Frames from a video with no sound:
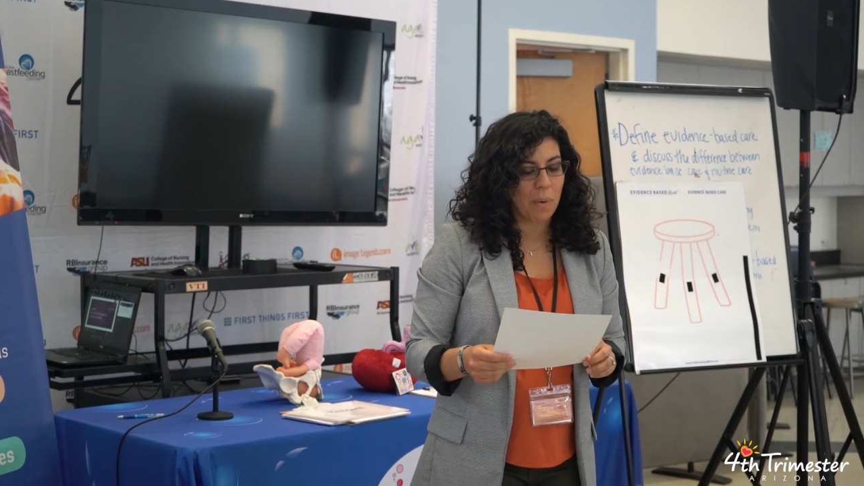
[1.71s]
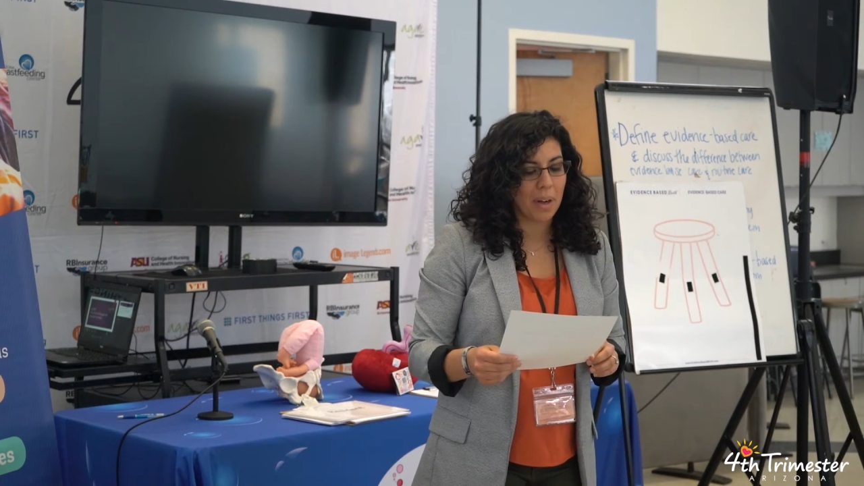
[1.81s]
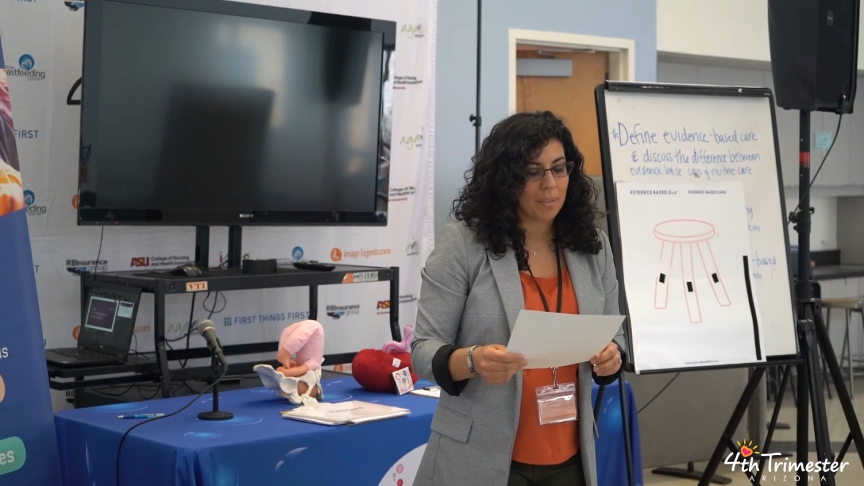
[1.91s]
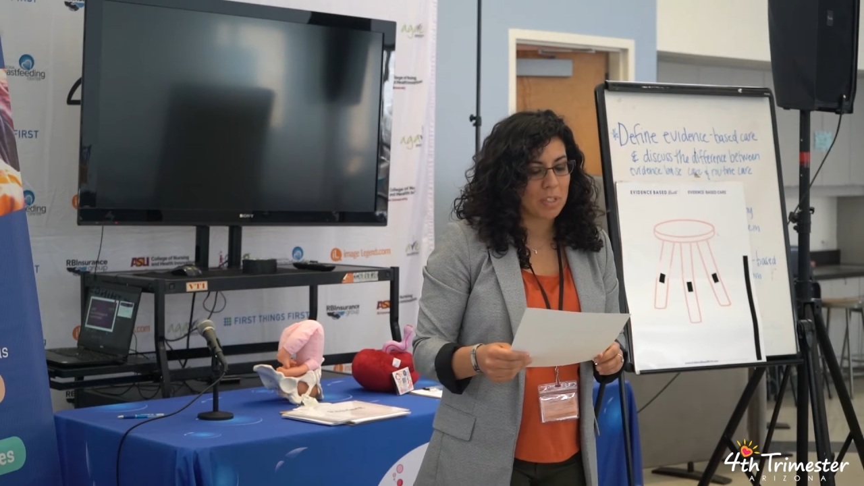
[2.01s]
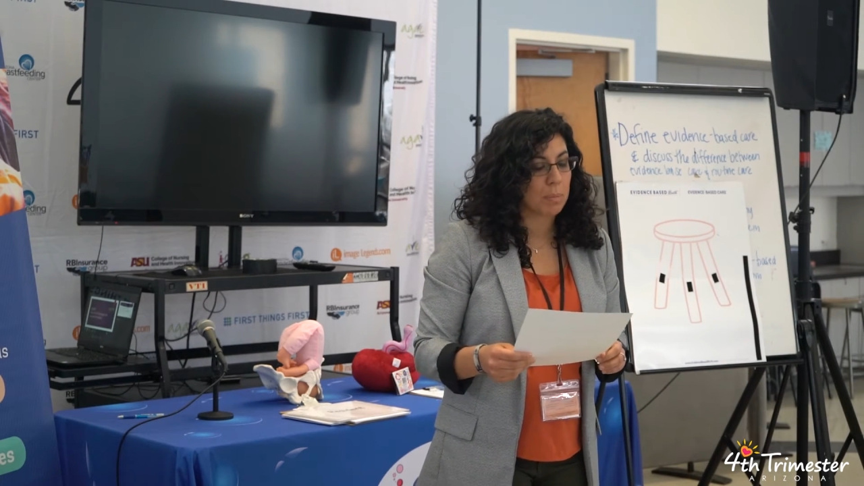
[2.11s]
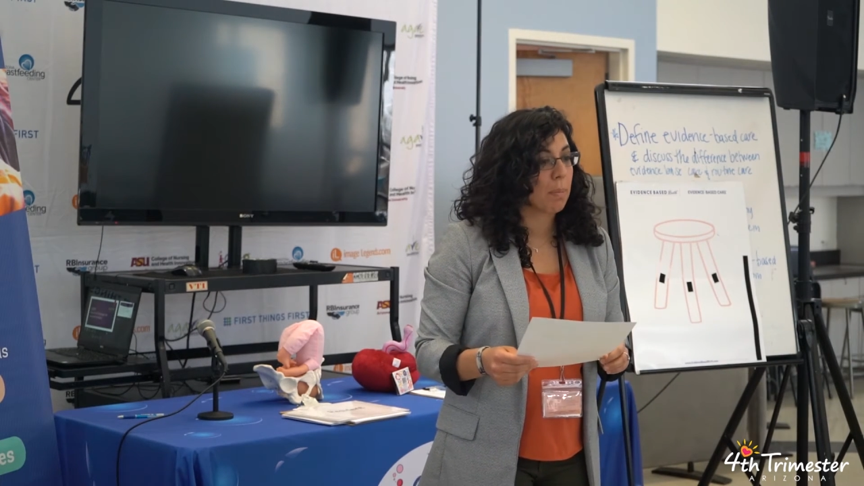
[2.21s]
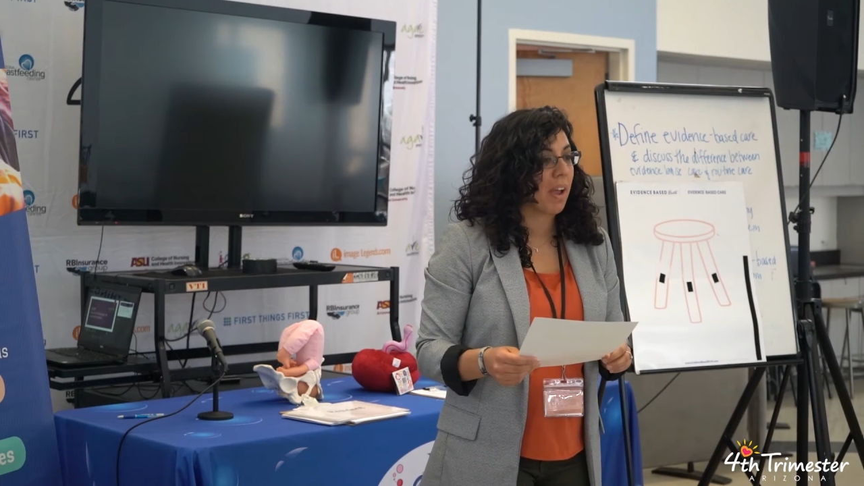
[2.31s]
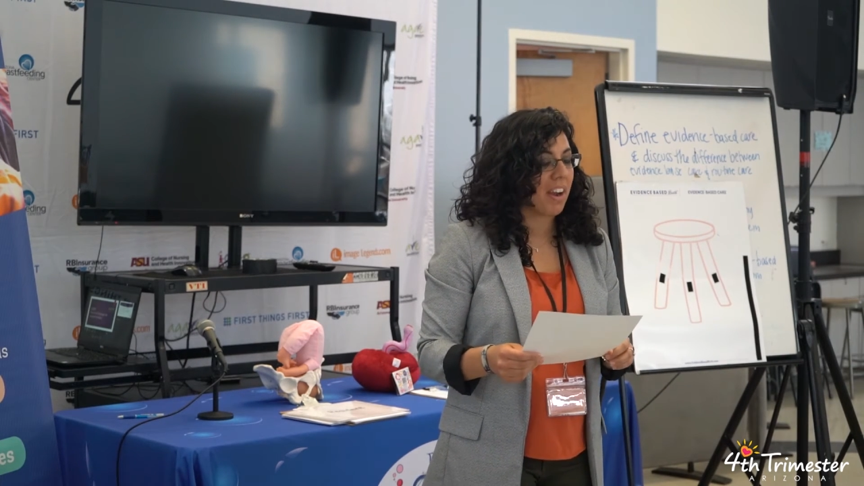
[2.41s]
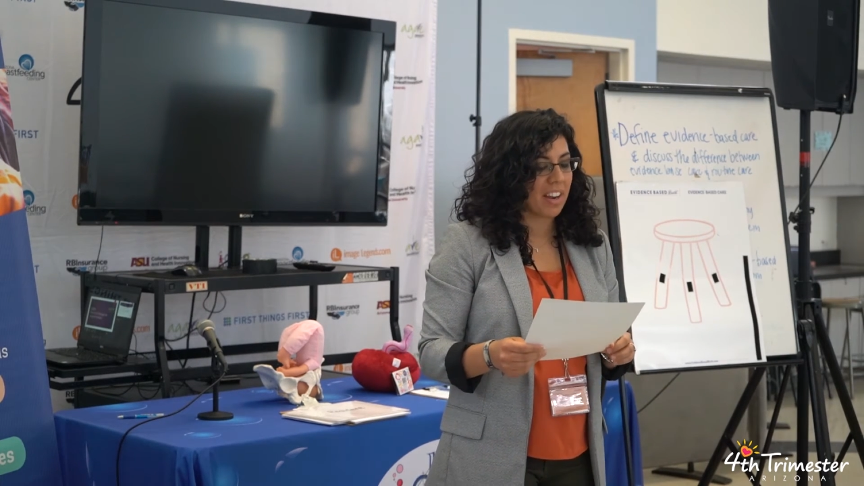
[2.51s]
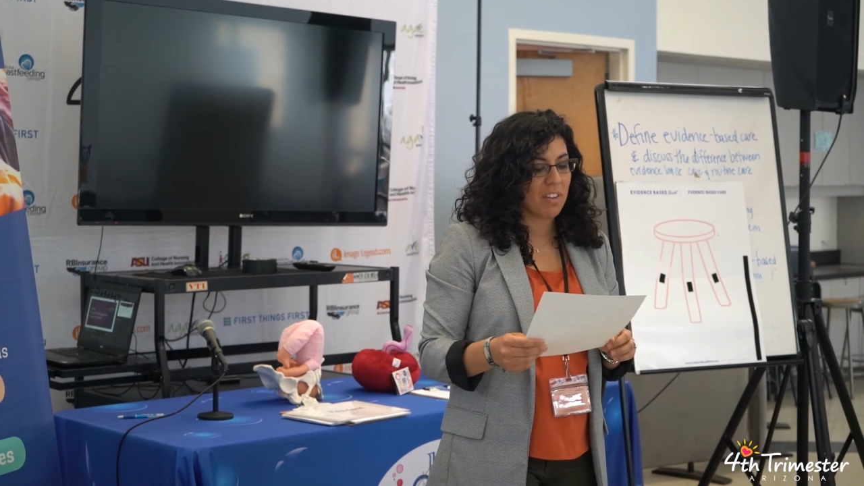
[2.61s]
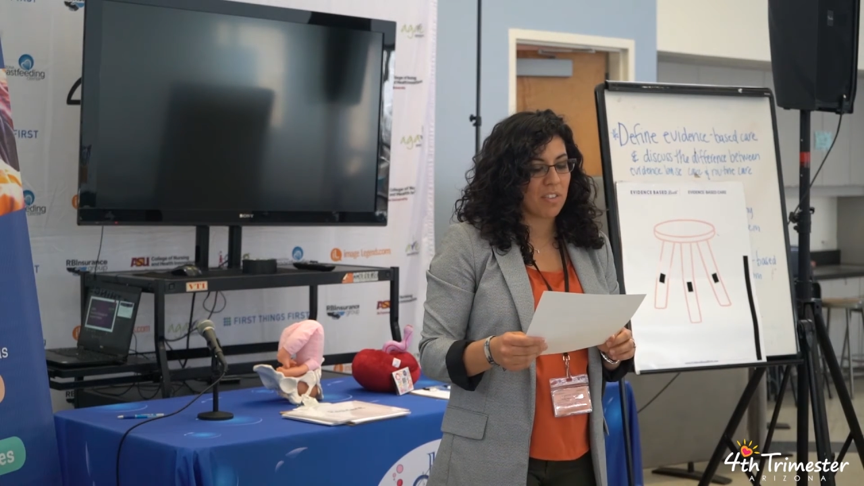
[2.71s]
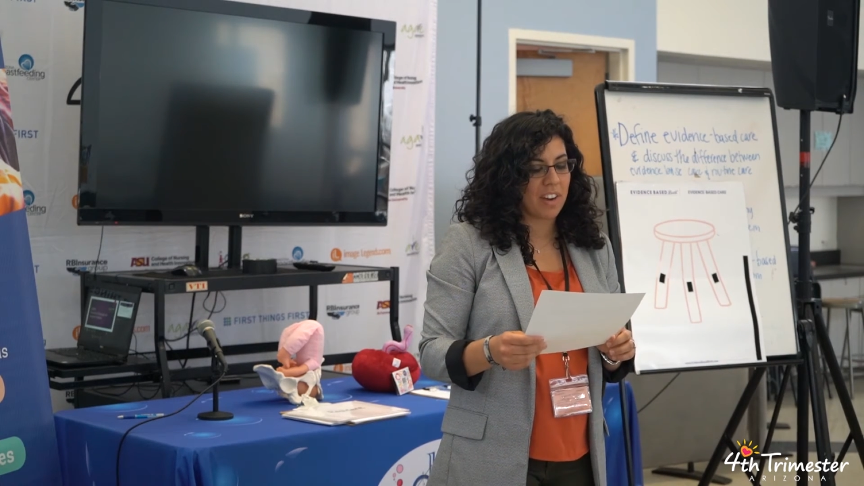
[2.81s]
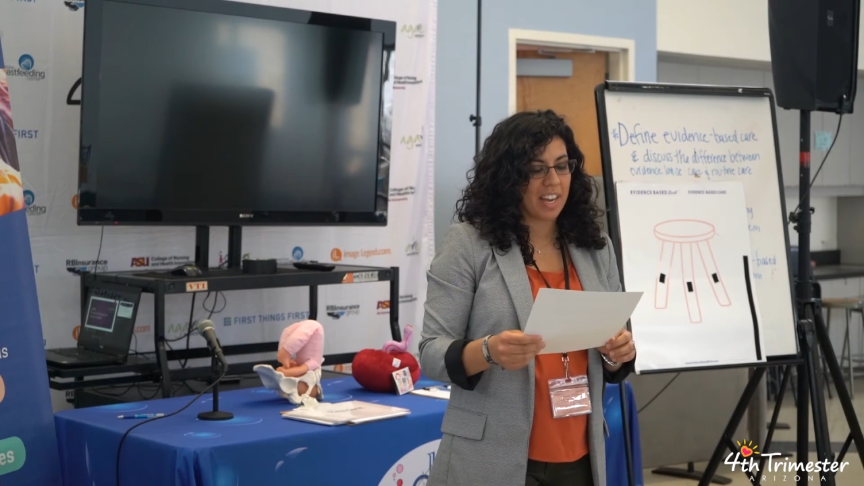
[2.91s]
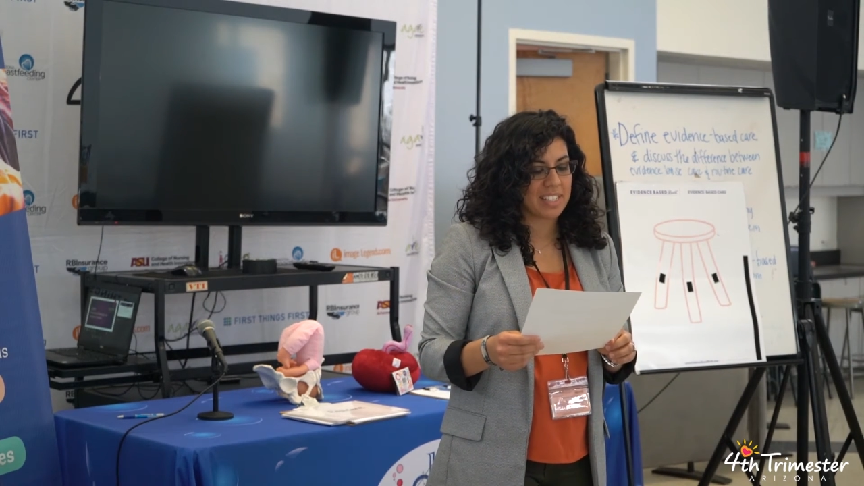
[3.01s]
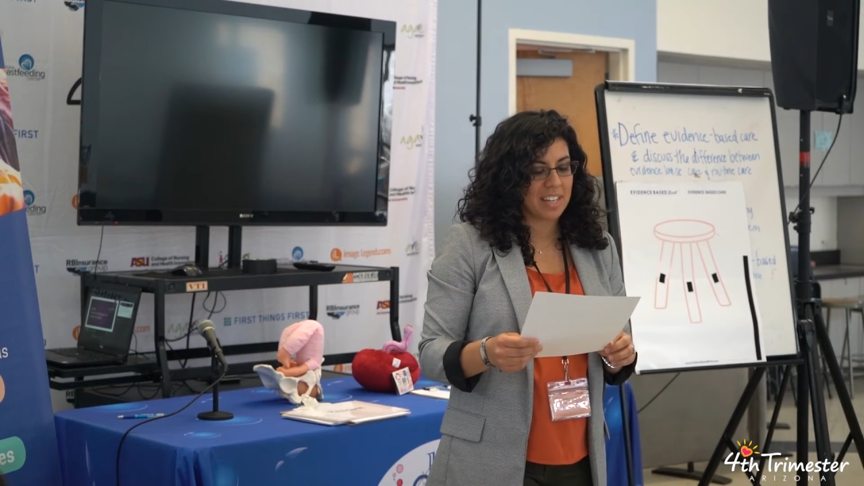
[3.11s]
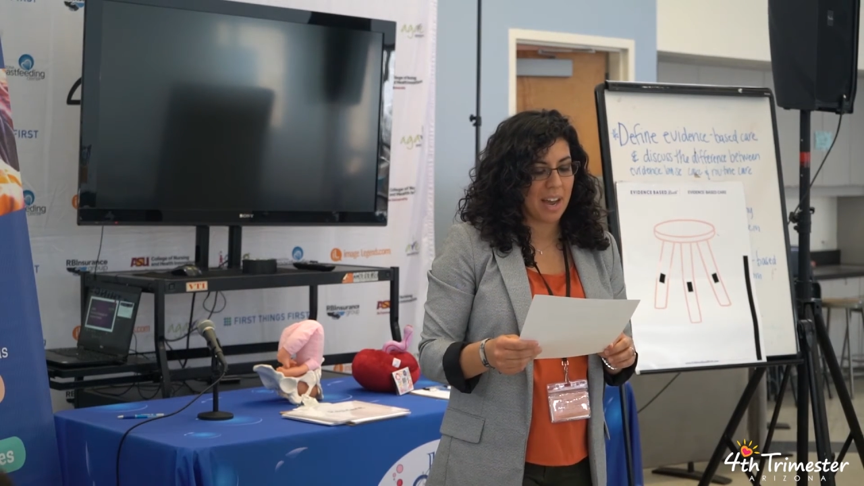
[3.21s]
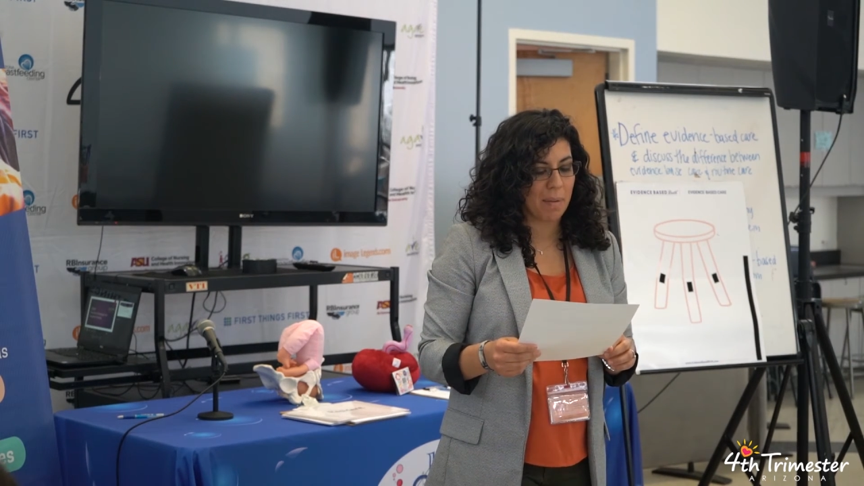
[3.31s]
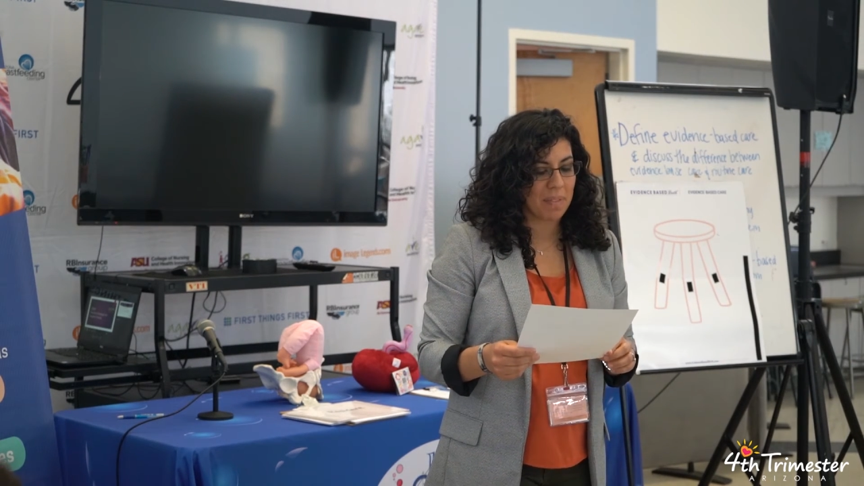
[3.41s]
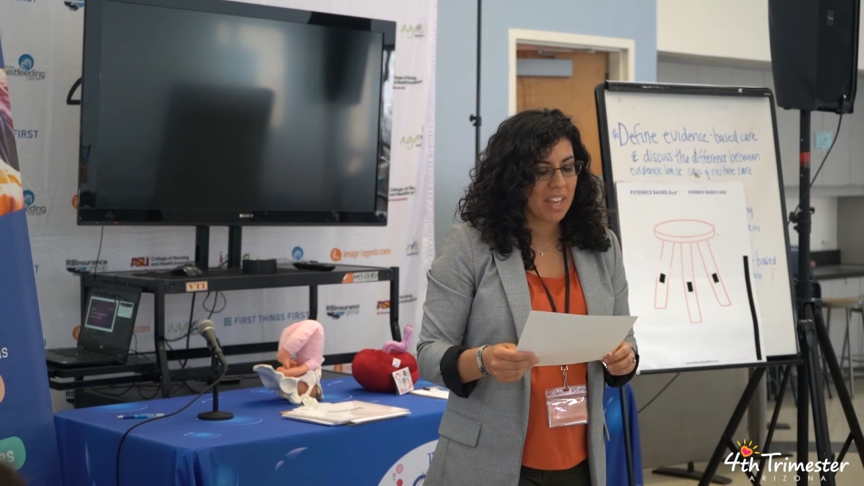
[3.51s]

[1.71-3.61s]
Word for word: and welcome to Preparing for Next Time.